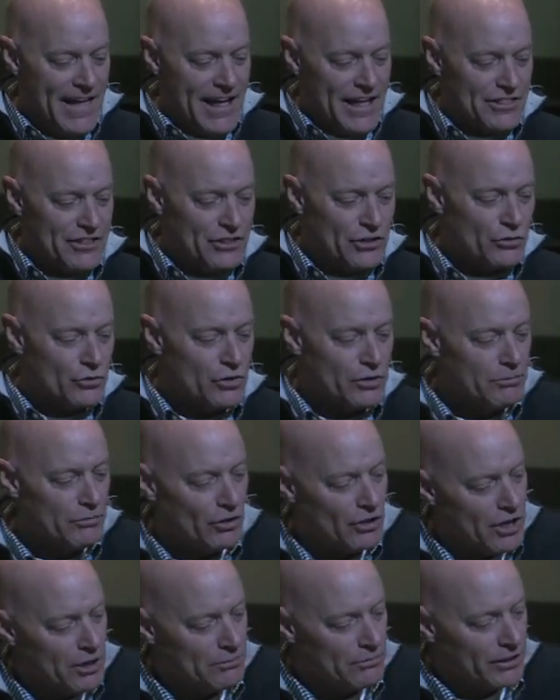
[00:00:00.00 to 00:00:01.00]
And the
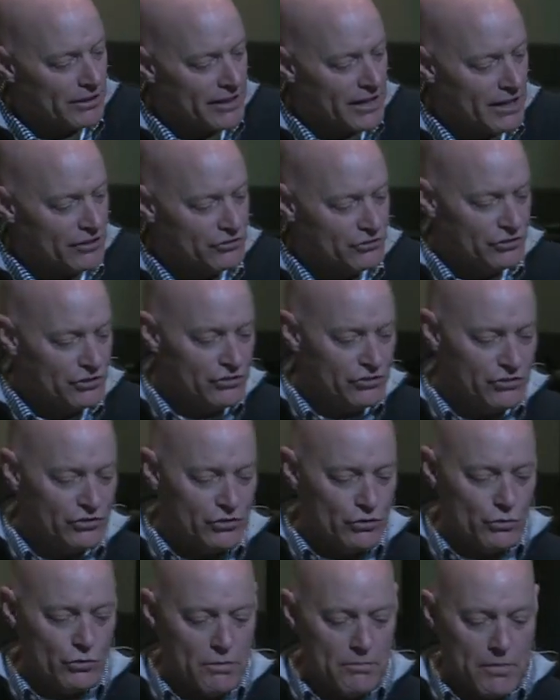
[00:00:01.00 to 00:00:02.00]
criminal humbly asks Jesus
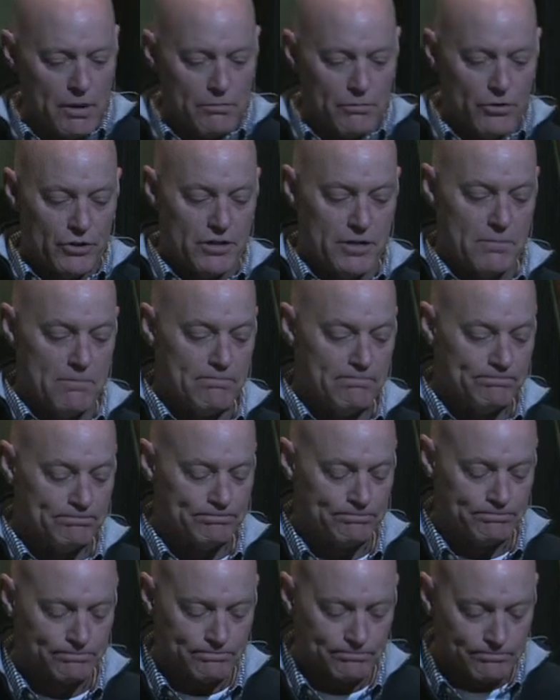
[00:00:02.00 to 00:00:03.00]
to remember him.
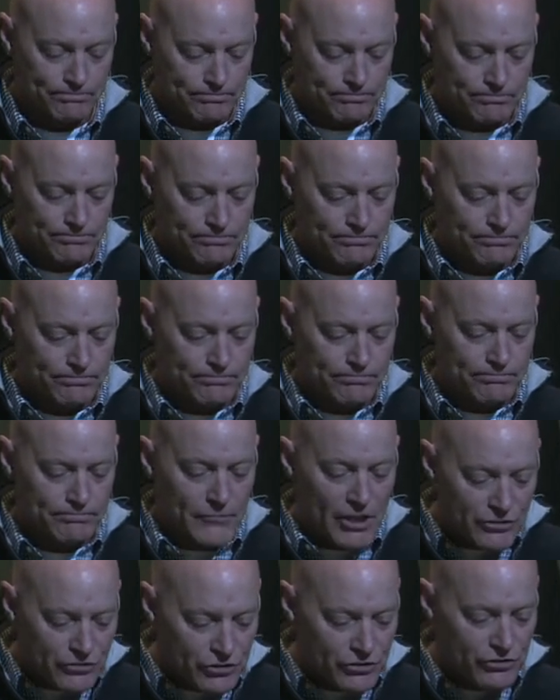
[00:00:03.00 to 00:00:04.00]

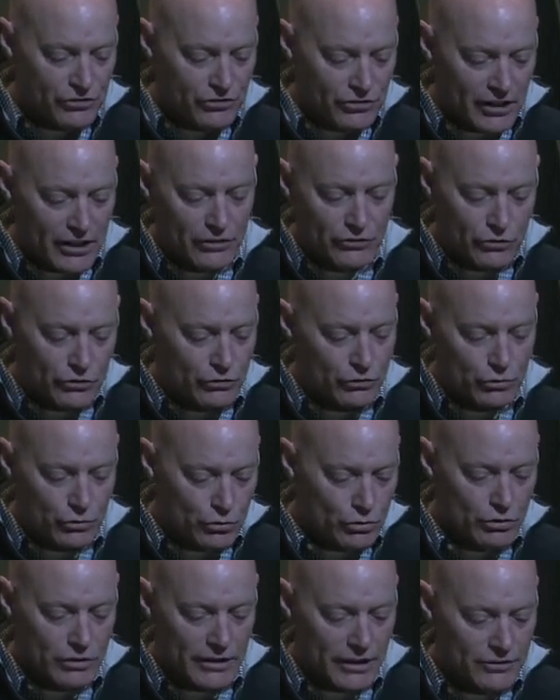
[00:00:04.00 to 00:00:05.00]
And Jesus answered,
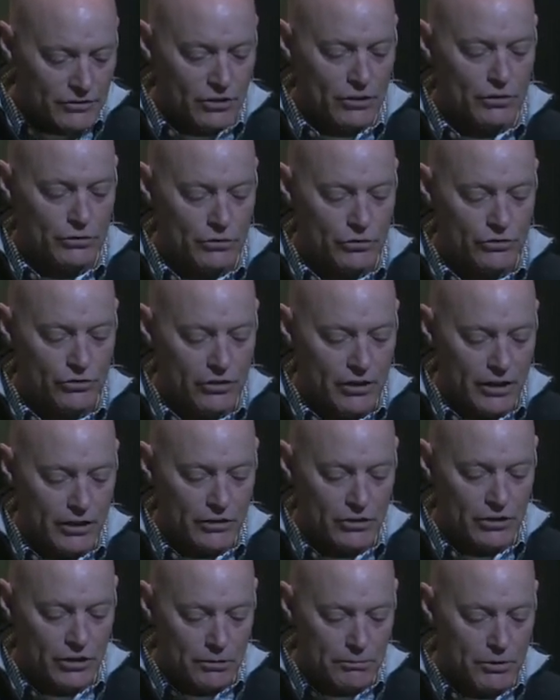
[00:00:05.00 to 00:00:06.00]
Truly I tell you, today
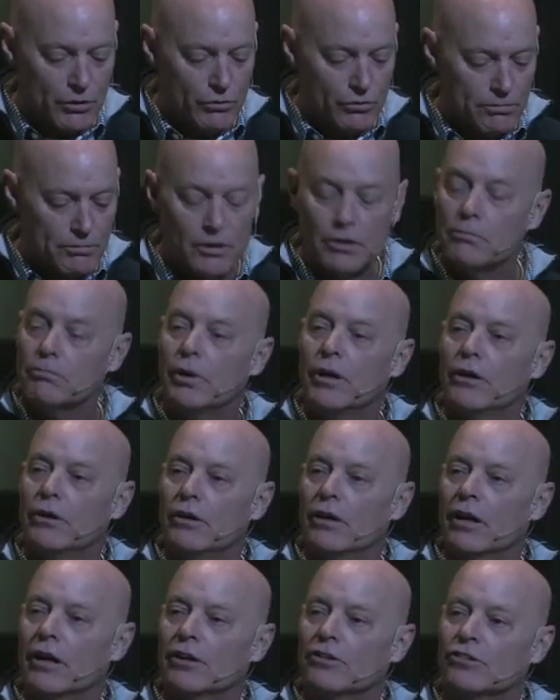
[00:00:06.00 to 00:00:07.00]
you're going to be with me in
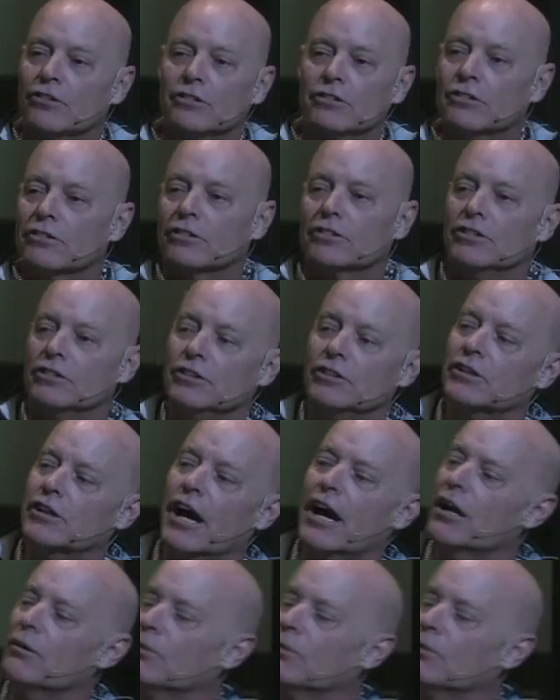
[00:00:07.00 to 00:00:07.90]
paradise. And you you got